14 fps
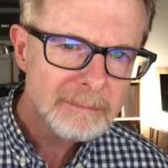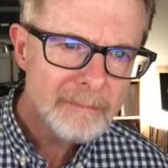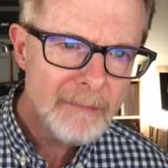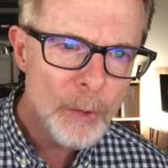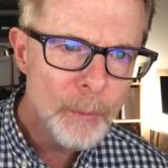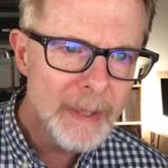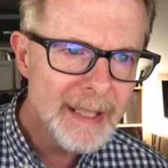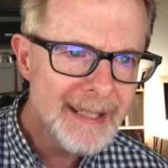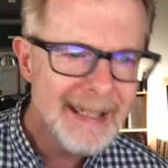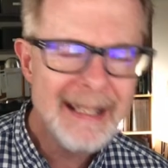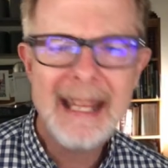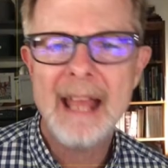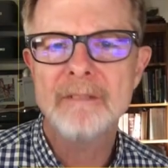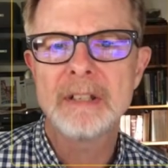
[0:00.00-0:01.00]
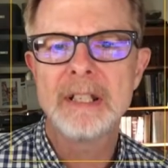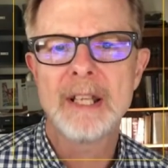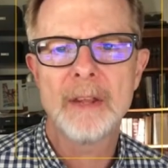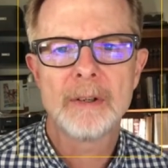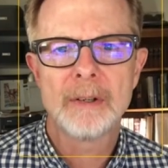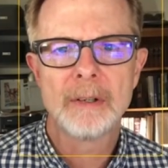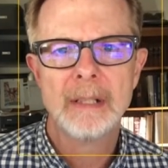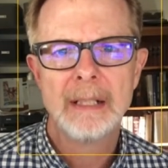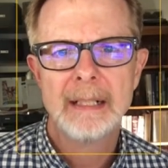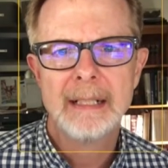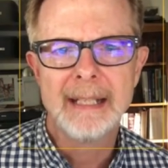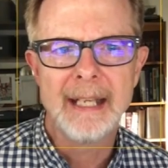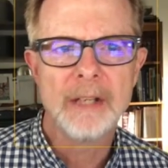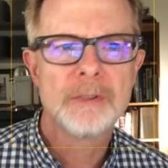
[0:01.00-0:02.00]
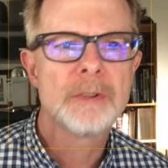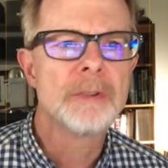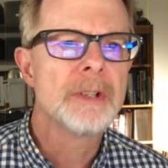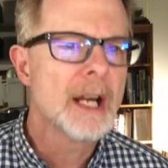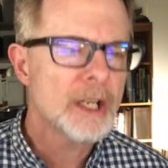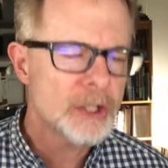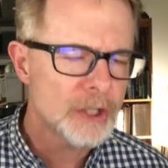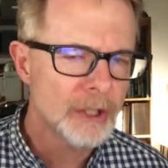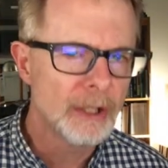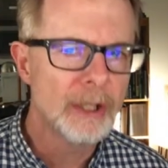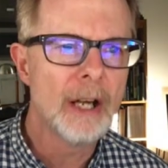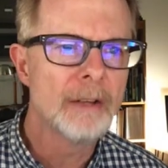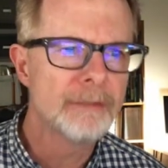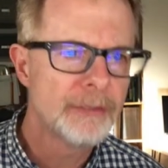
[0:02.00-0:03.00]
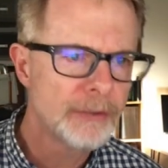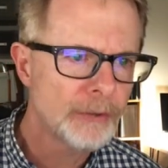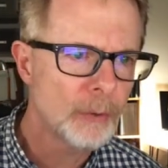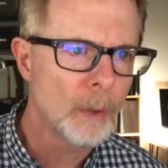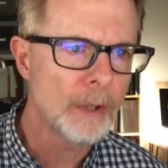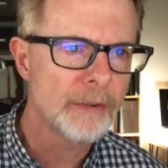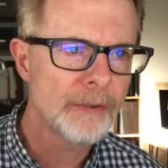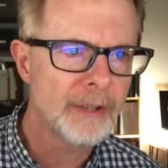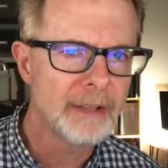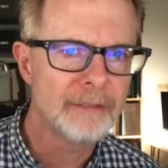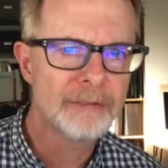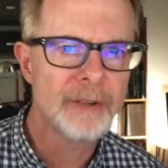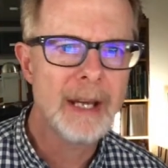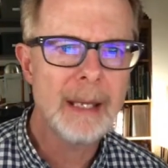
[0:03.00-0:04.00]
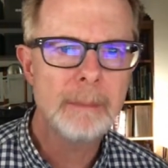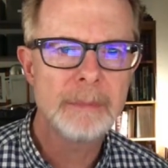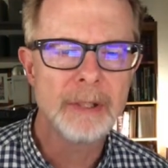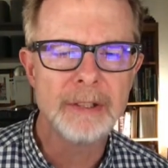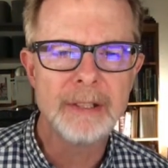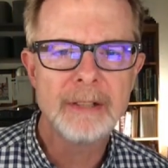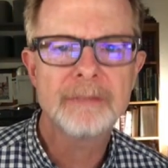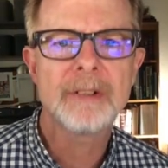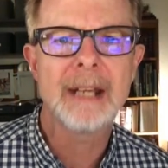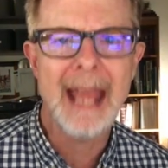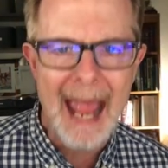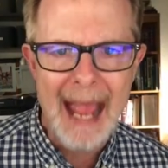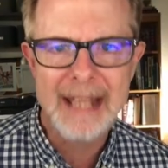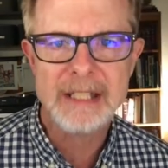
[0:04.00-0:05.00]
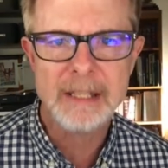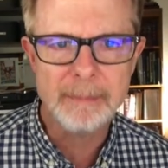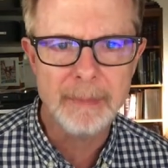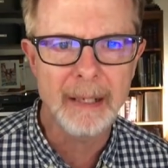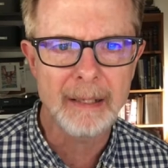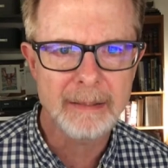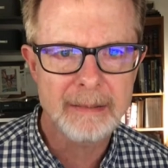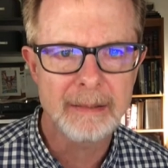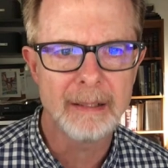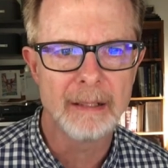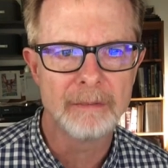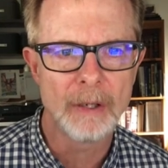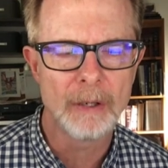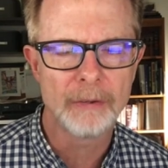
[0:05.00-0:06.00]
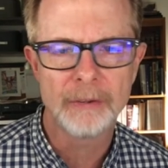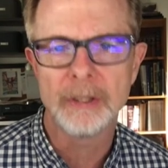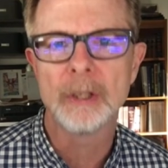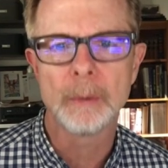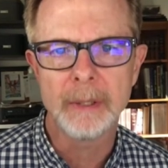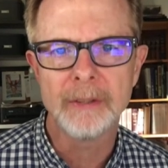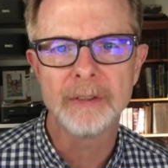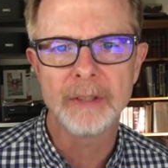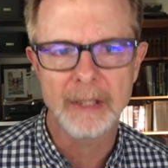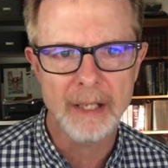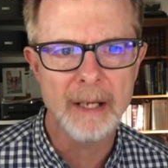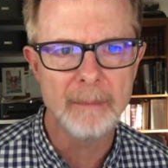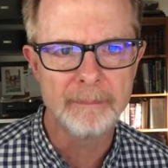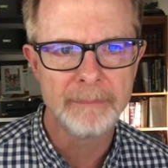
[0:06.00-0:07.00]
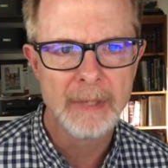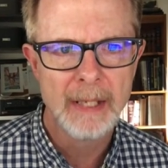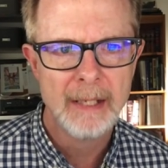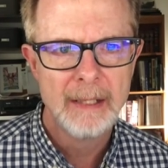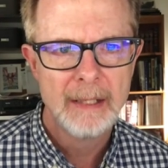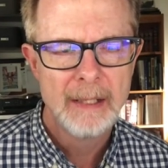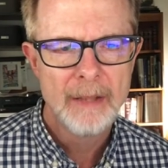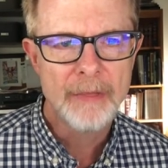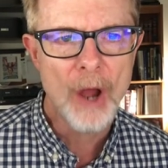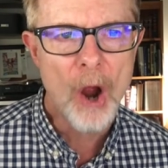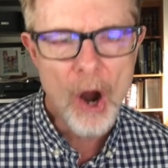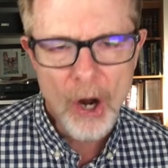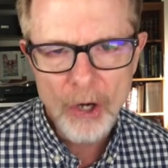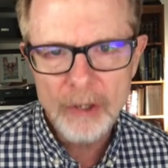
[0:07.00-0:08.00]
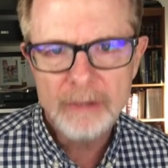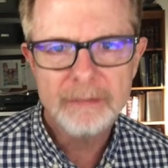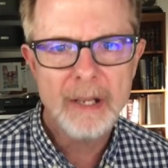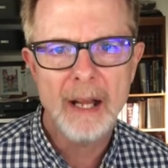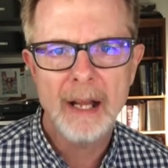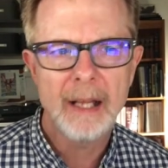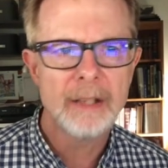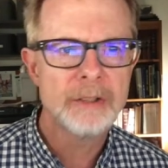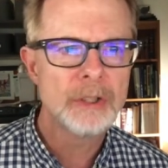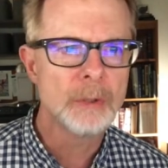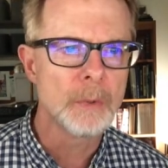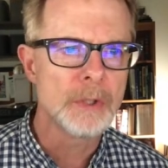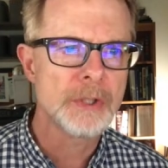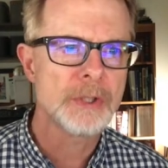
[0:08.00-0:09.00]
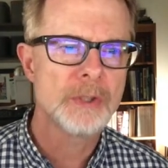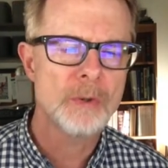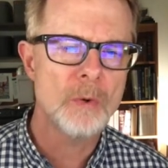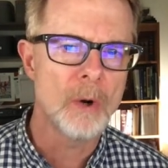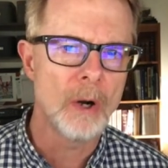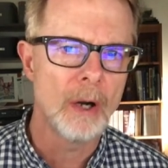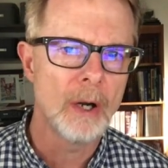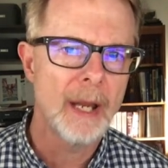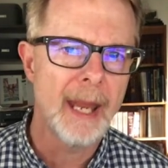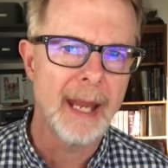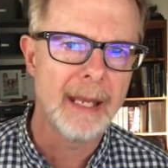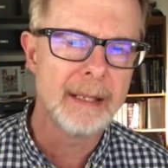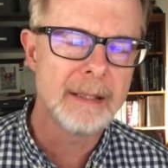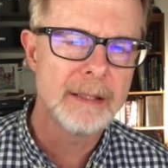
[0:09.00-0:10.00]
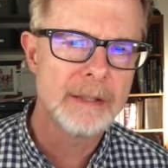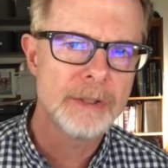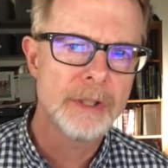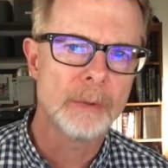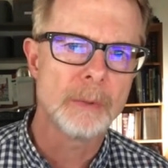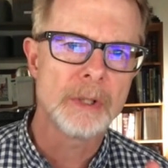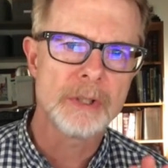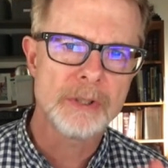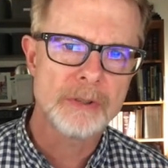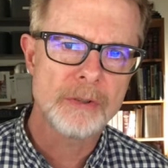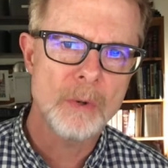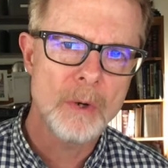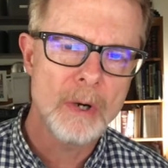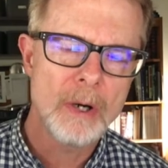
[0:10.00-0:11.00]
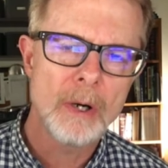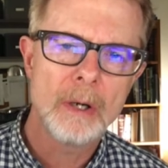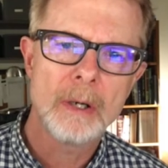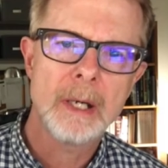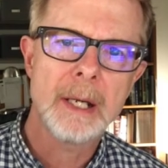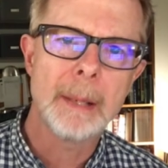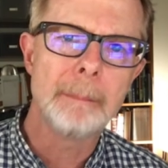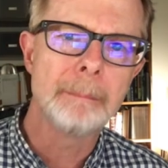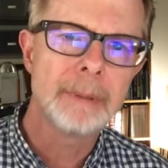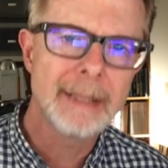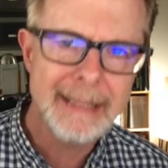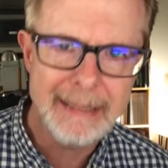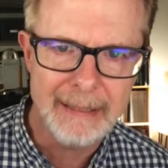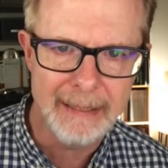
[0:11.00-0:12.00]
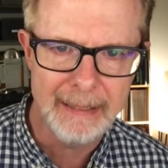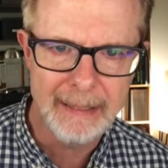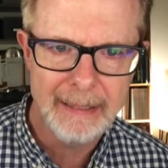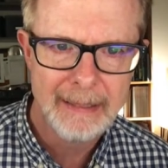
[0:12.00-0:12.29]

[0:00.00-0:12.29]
we again have another introduction of sorts that frames a different aspect of our series to come. The heart of God to restore and to restore completely.